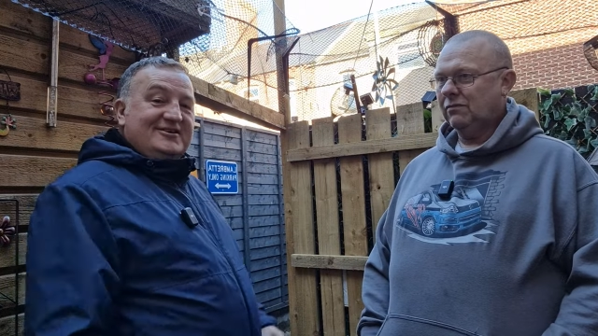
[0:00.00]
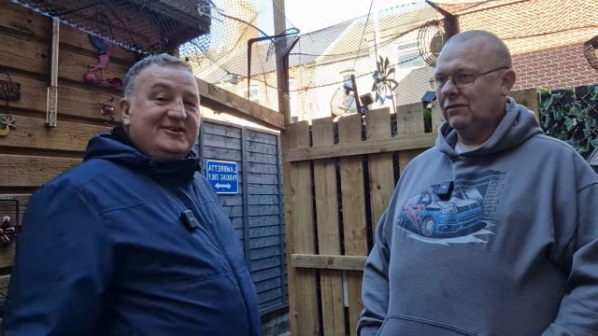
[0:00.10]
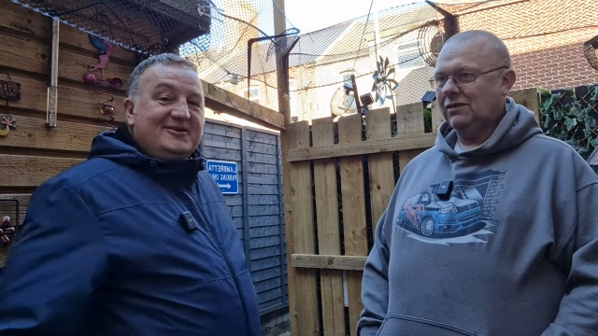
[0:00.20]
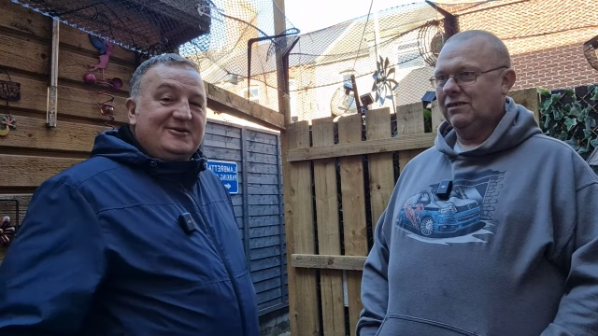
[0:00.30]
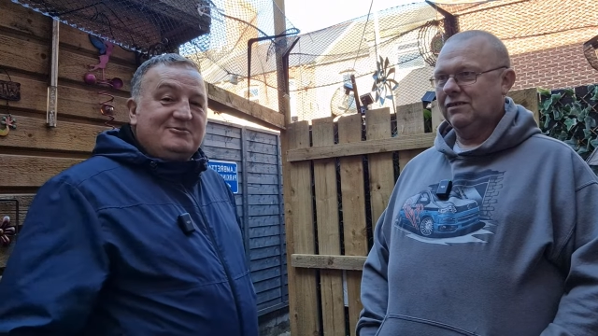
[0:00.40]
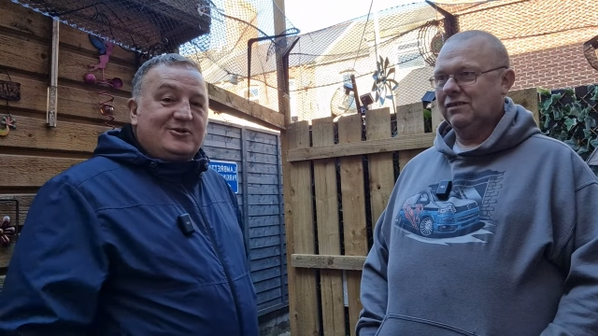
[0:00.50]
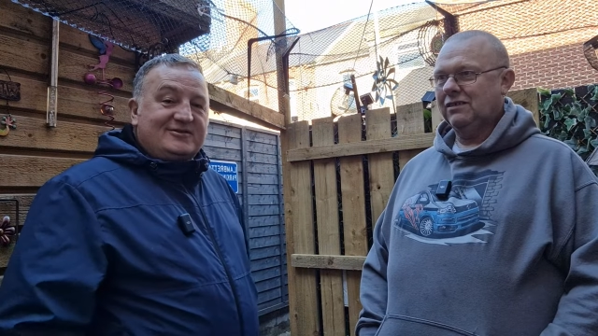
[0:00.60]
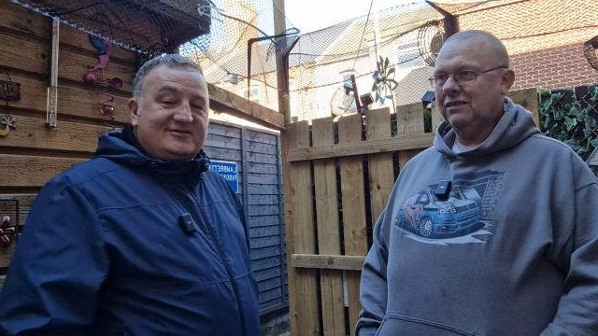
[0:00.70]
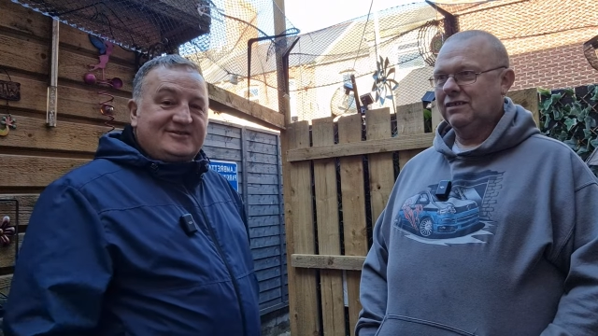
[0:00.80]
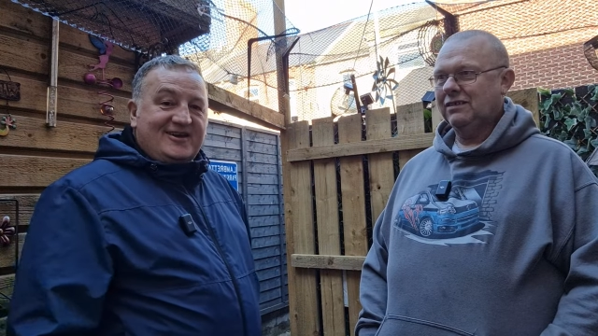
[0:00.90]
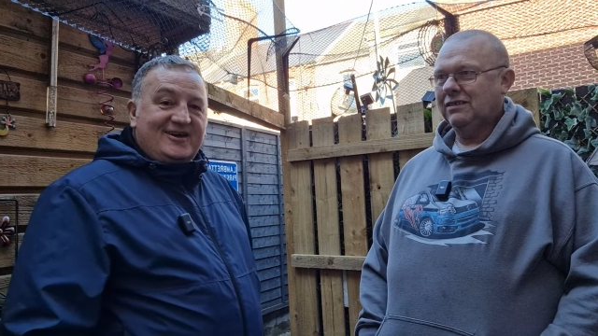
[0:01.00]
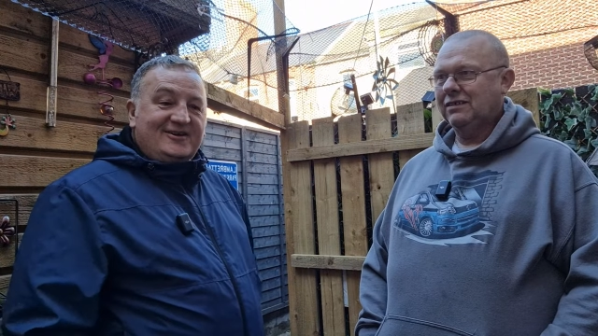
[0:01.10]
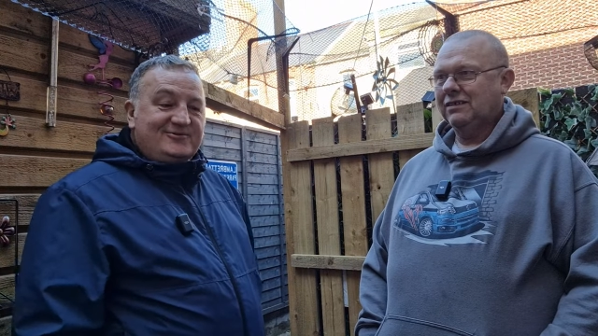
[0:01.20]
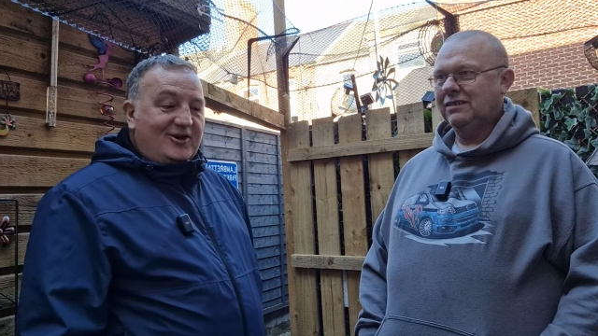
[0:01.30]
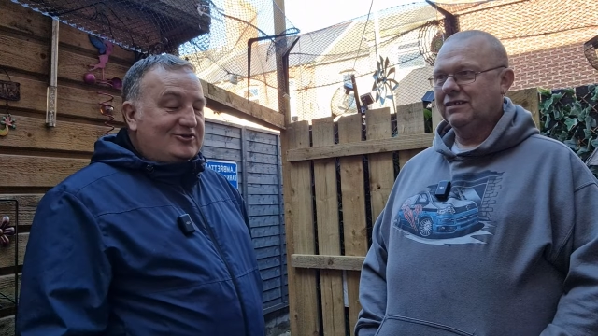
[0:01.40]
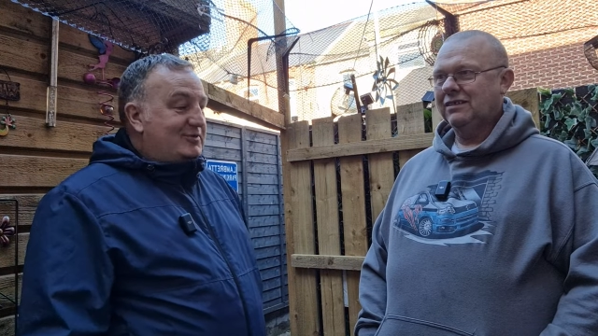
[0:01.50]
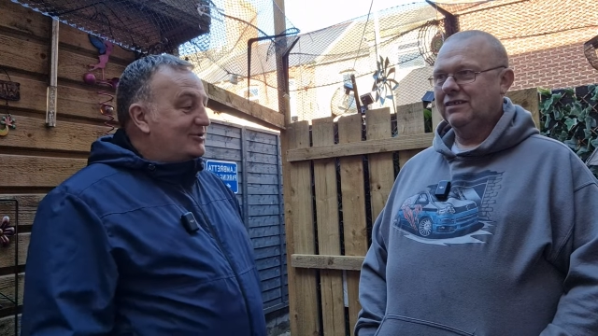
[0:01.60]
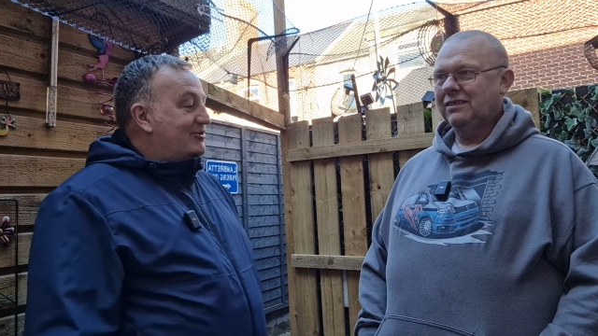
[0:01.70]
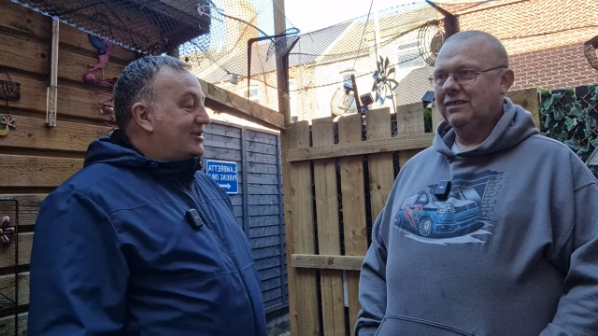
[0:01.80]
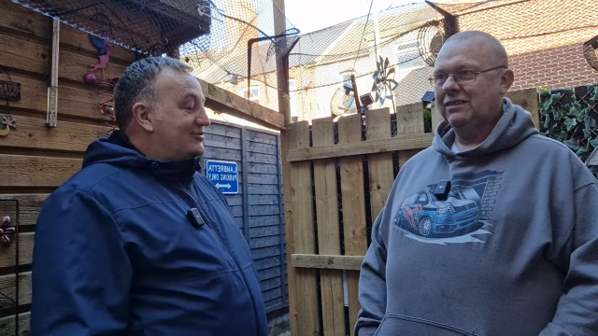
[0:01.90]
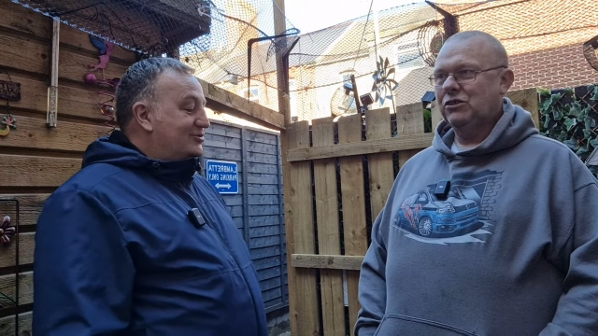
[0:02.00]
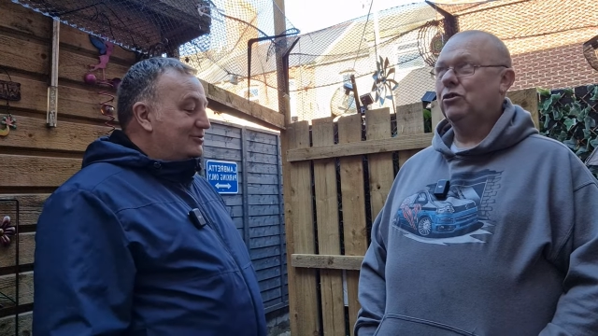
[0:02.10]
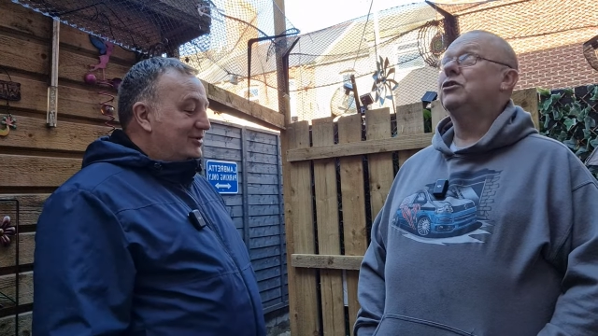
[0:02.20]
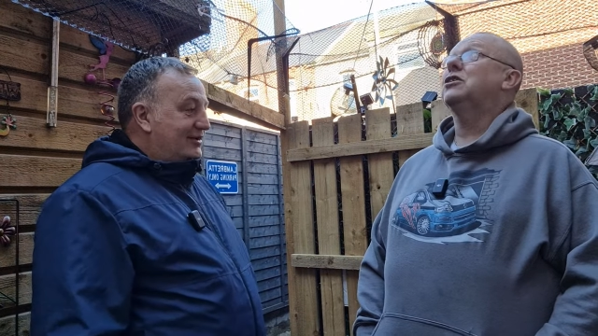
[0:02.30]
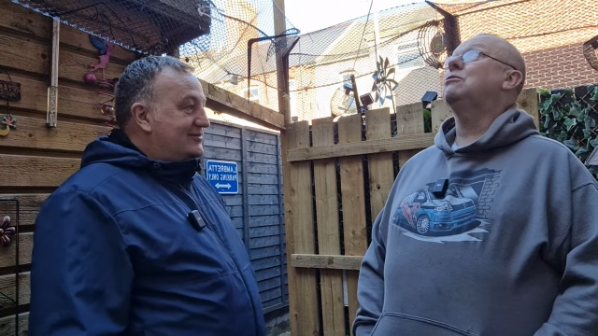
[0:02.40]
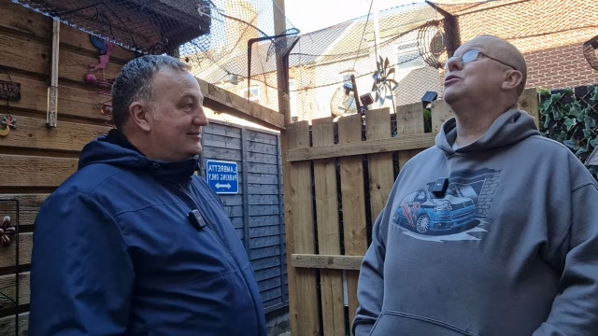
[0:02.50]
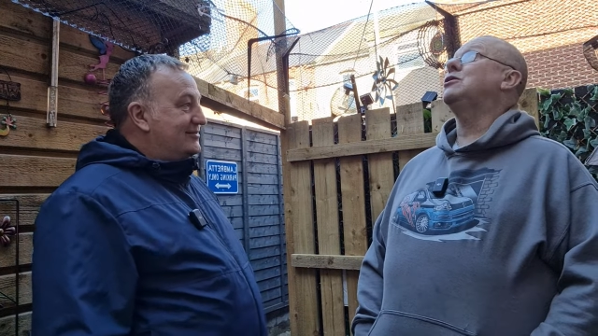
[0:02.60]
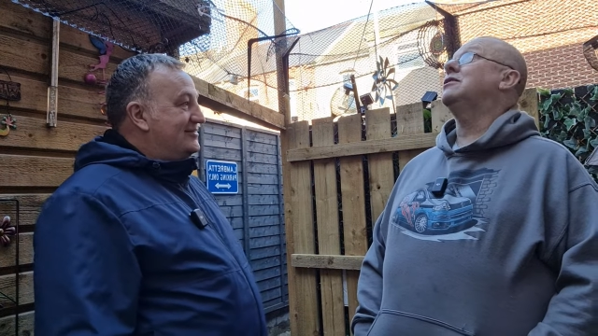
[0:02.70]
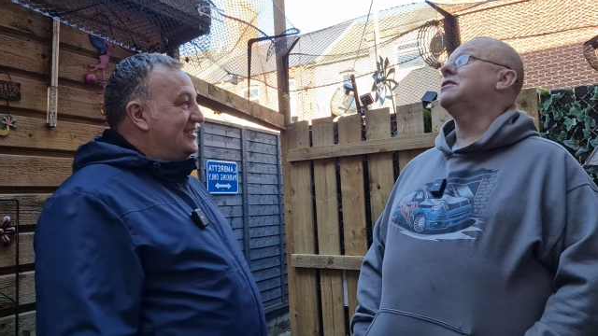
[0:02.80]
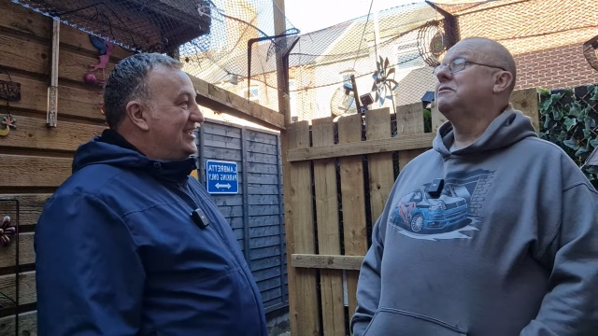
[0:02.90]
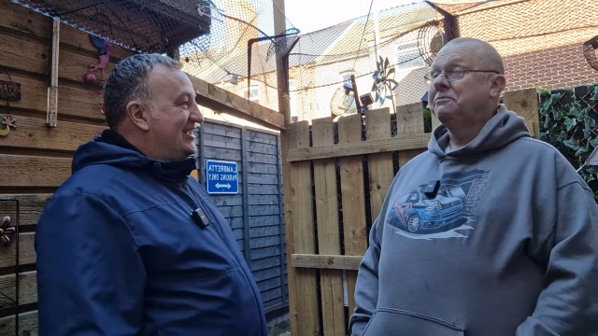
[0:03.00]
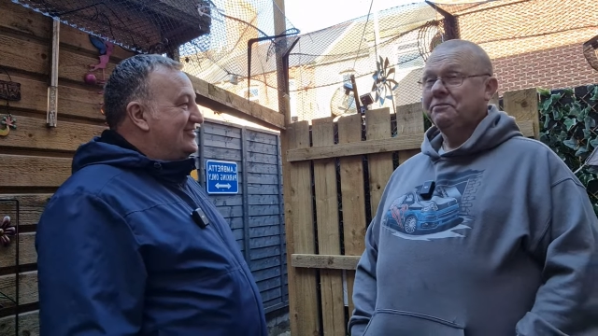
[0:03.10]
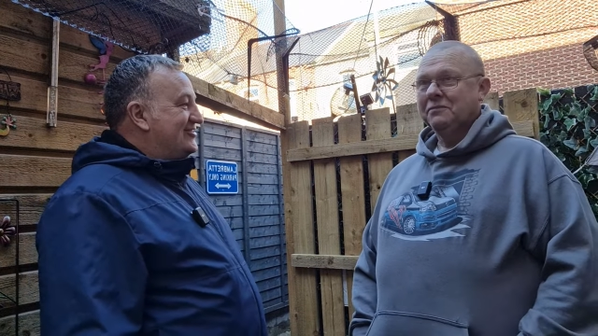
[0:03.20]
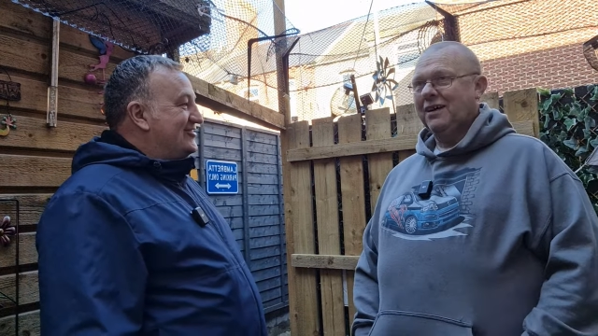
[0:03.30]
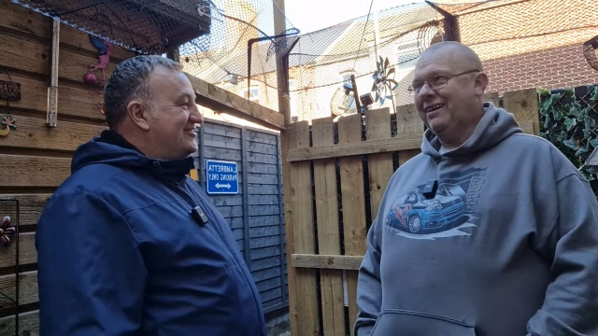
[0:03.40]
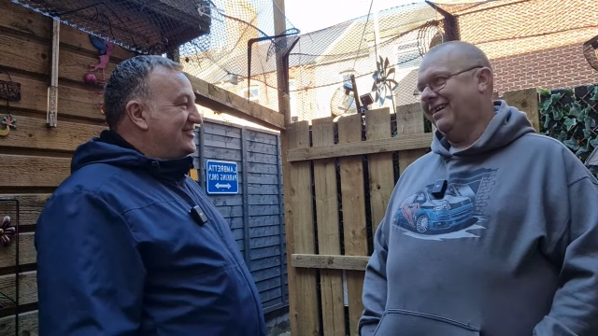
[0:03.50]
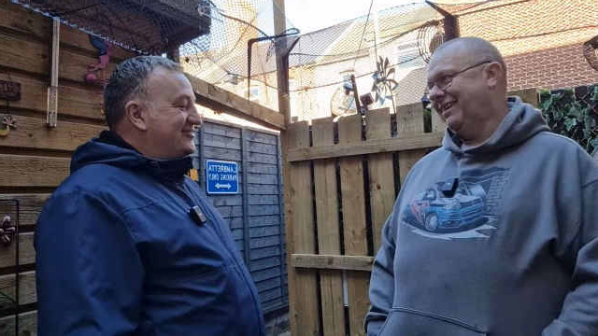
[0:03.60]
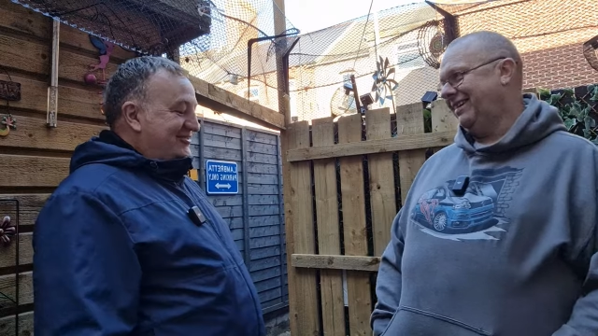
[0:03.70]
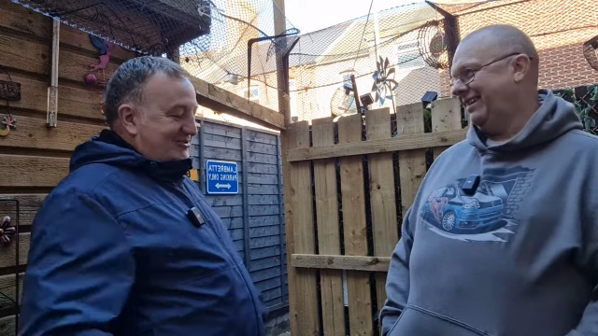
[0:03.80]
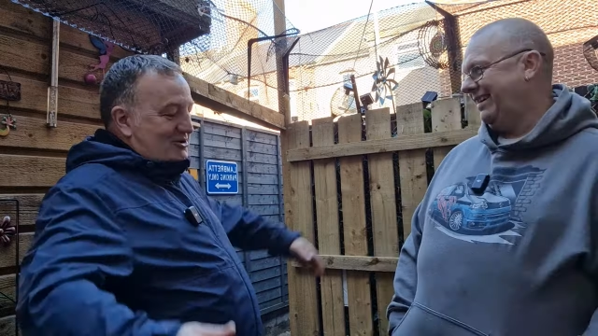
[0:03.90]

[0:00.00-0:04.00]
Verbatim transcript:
Speaker 1: Yeah. But uh, no, it's been good catching Sunny up. Sunny South